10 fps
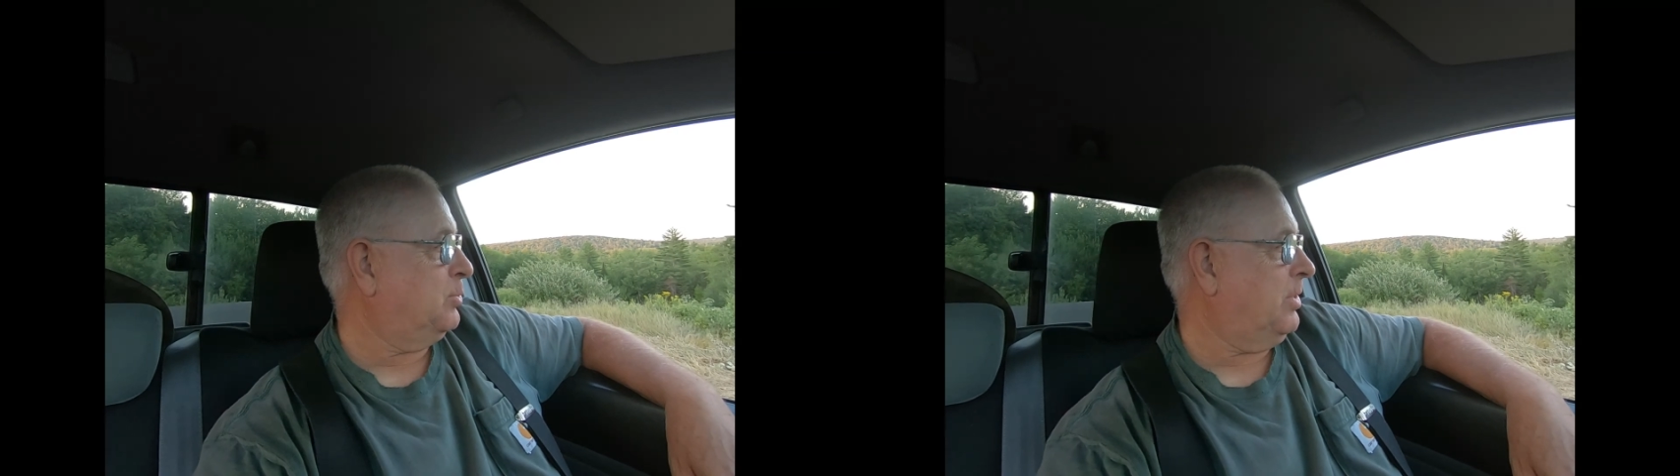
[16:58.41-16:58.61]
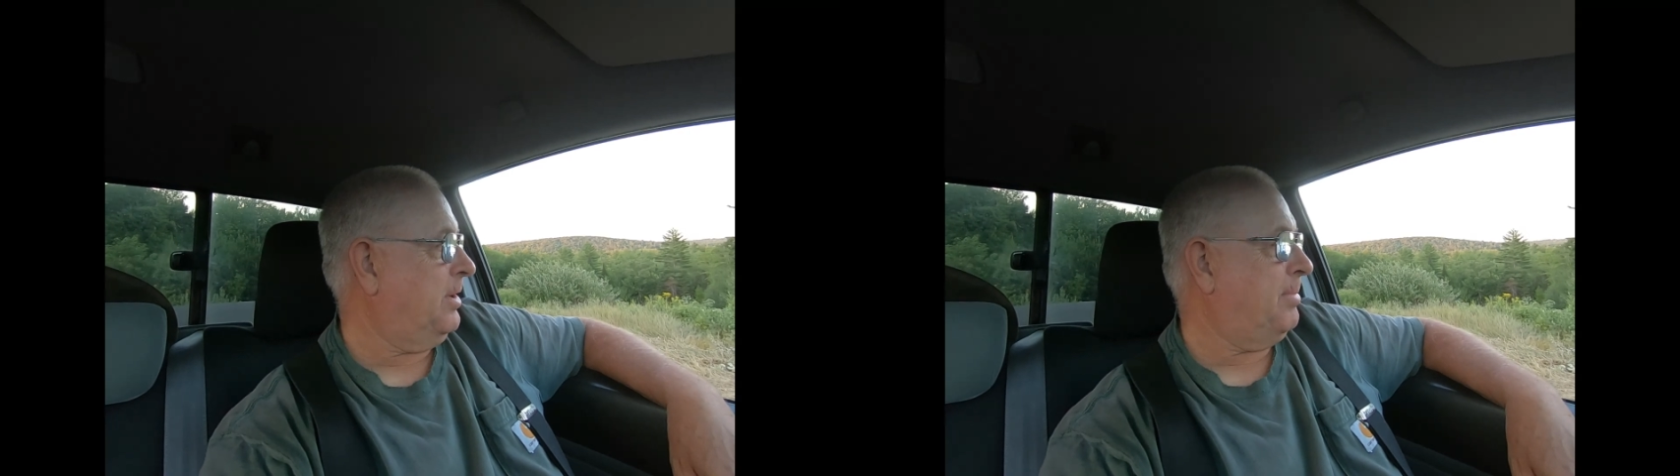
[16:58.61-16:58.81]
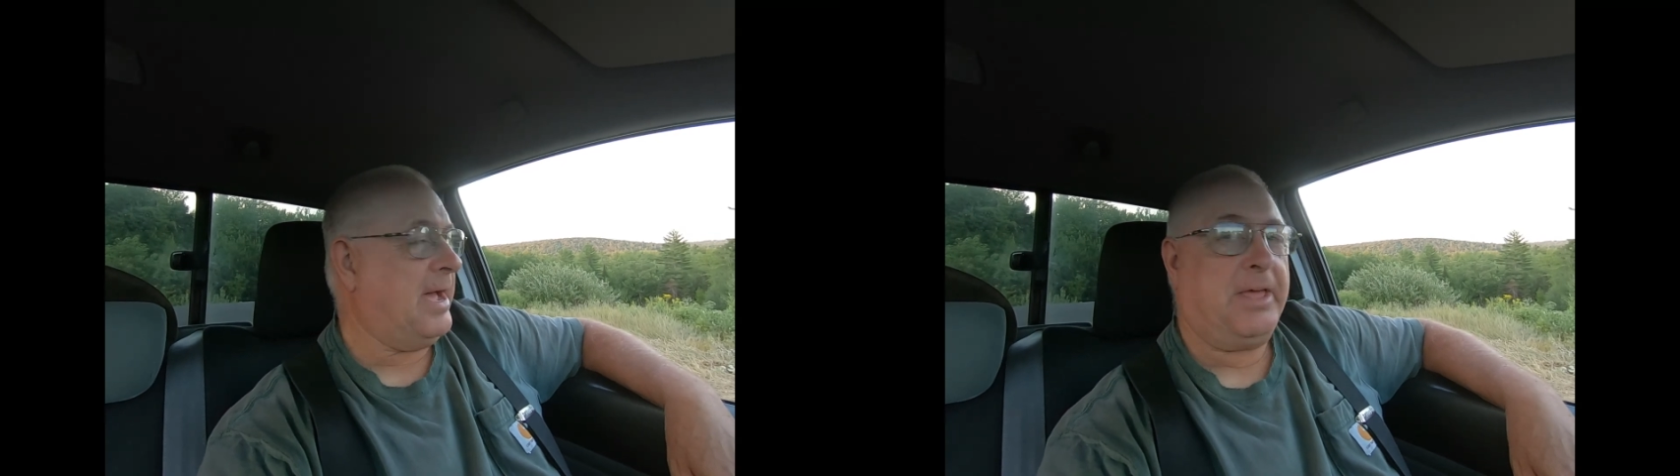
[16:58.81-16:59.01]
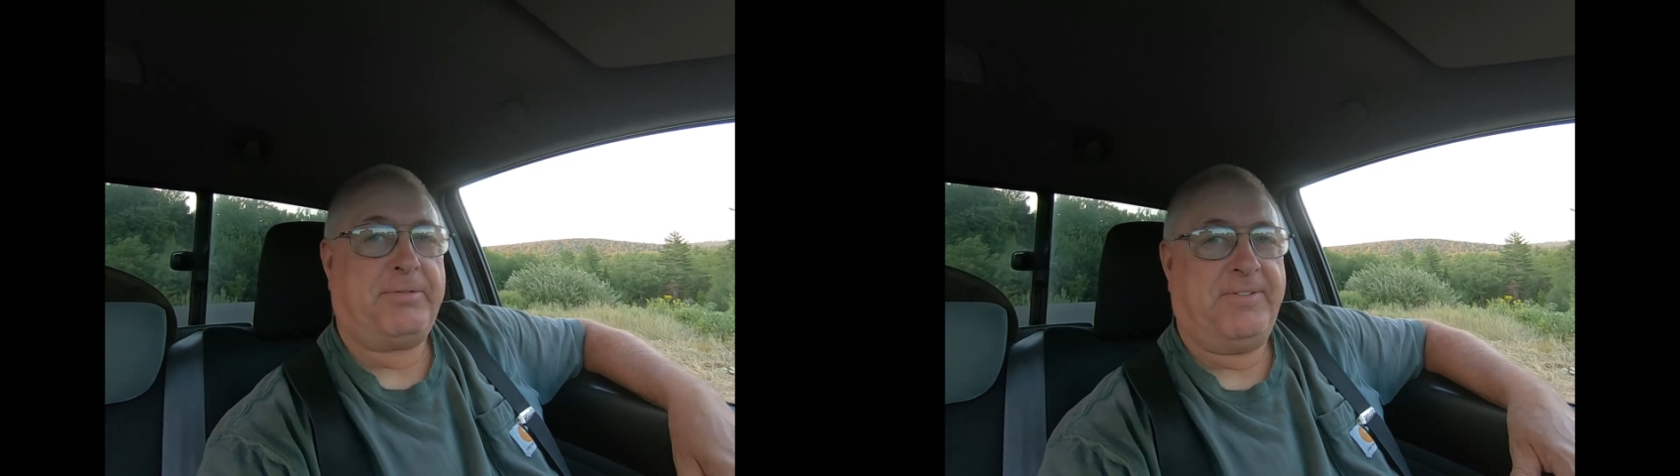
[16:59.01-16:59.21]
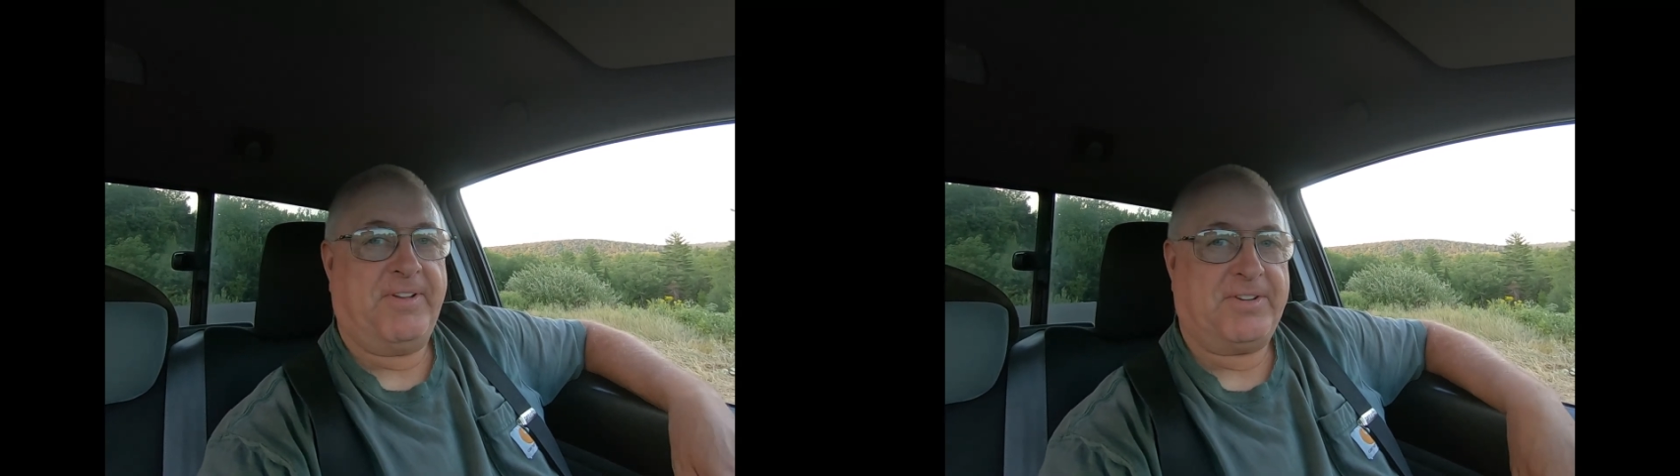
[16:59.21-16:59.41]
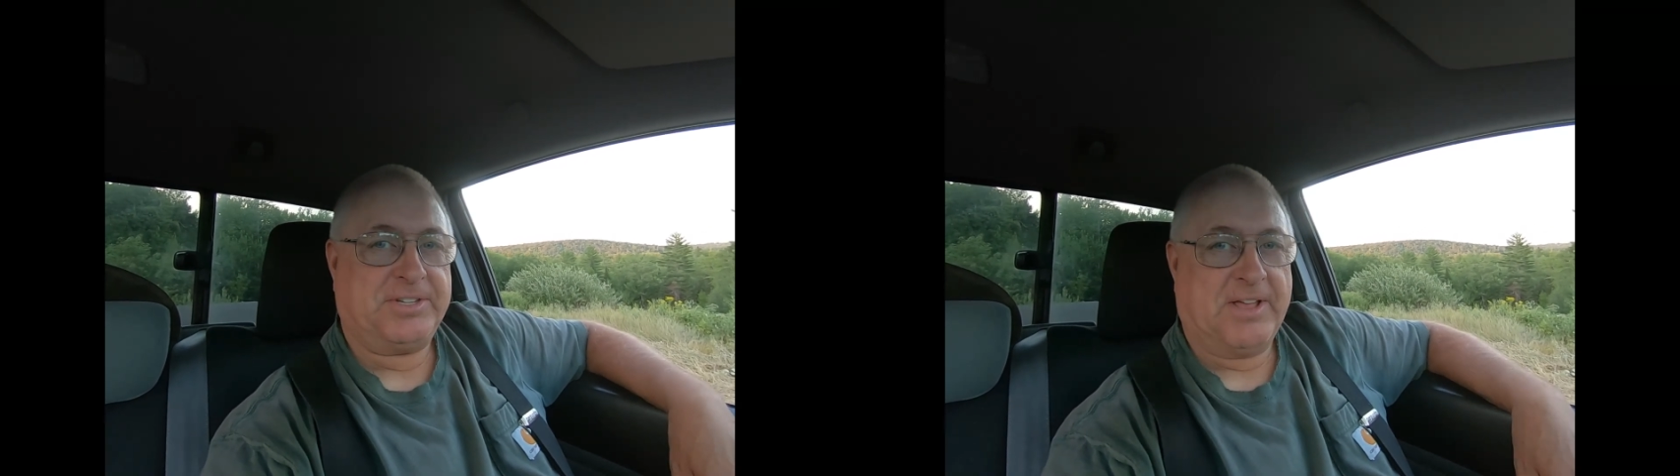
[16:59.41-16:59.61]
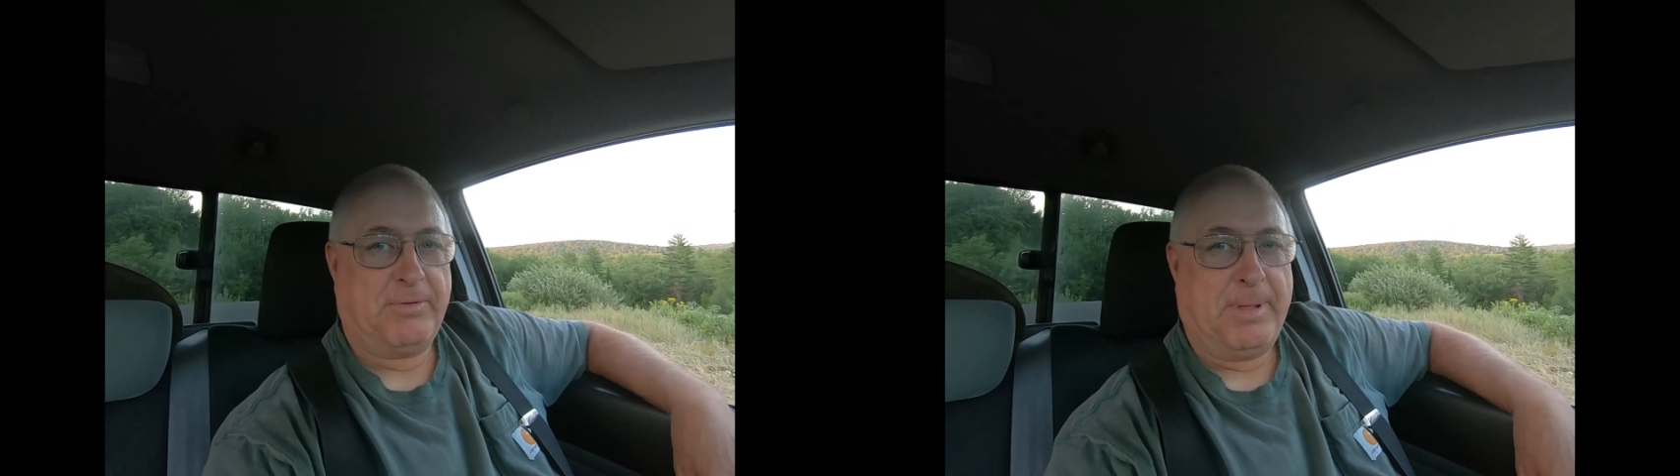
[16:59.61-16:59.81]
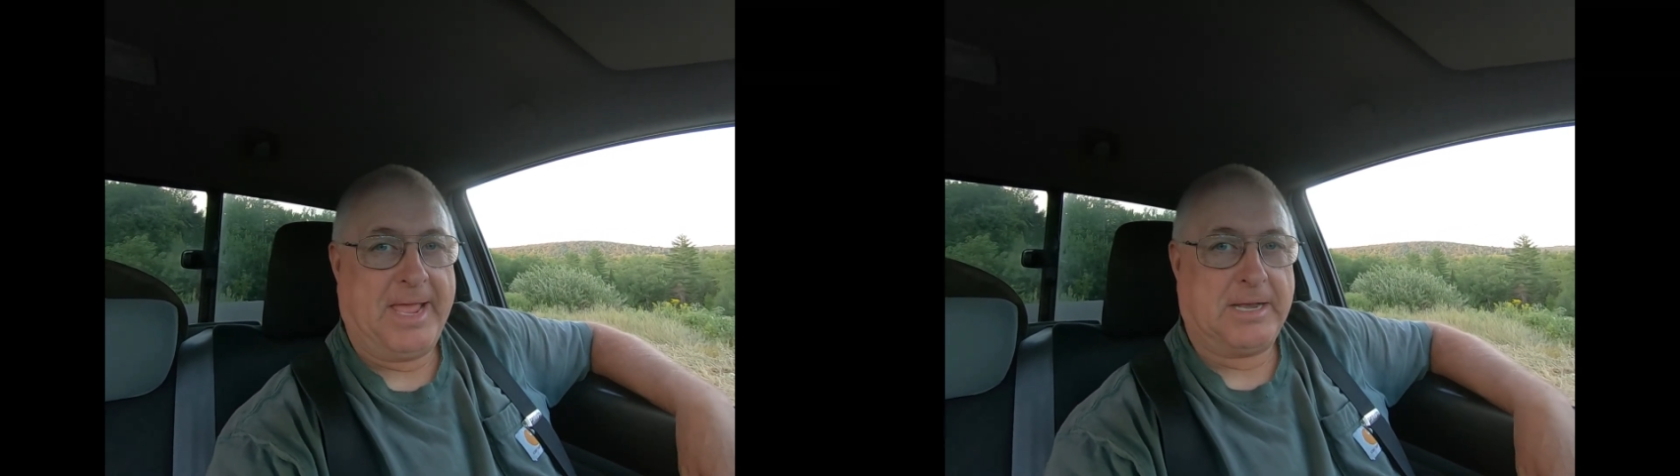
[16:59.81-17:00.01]
was wanting to buy a
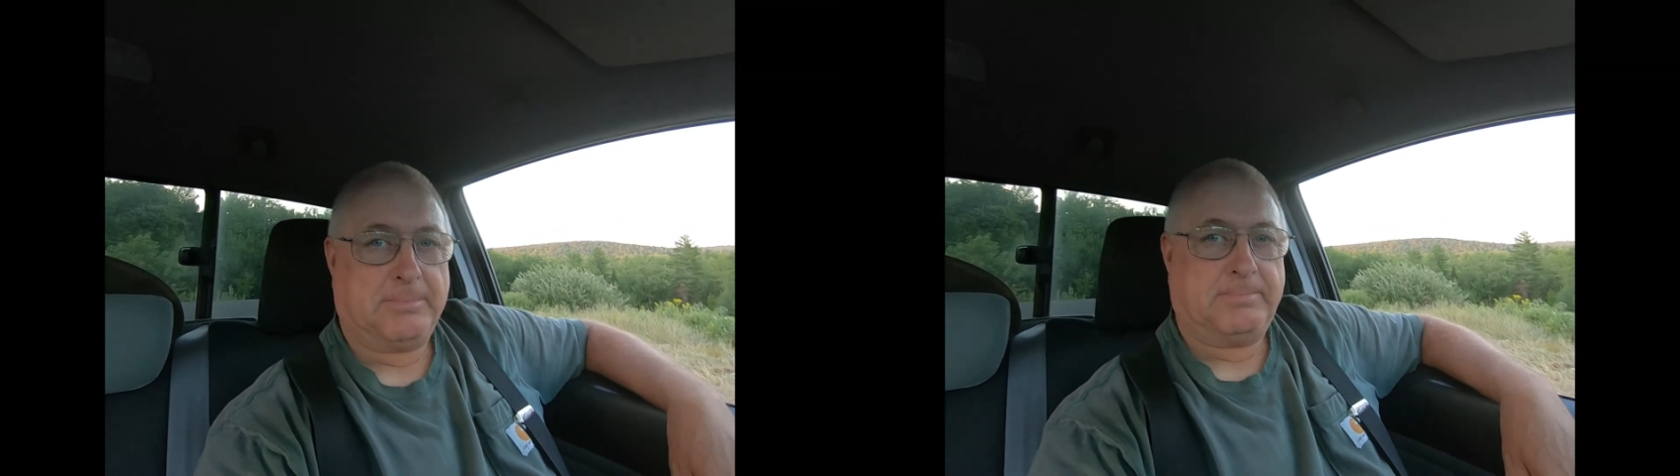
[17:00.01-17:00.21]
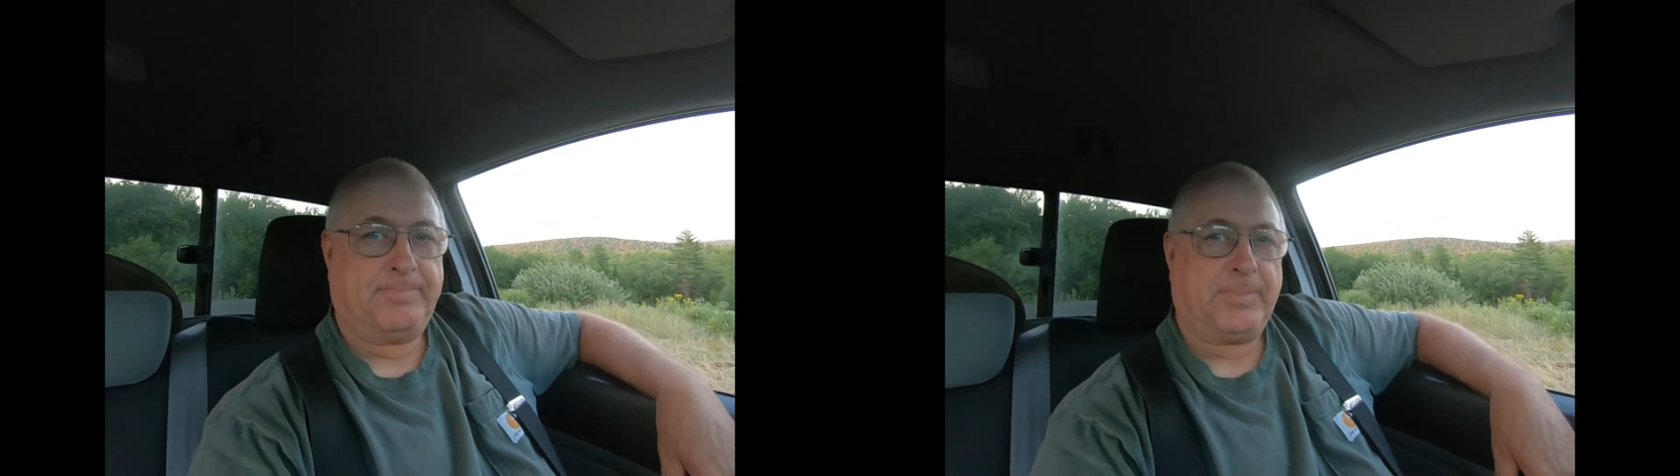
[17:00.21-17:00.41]
357 Magnum.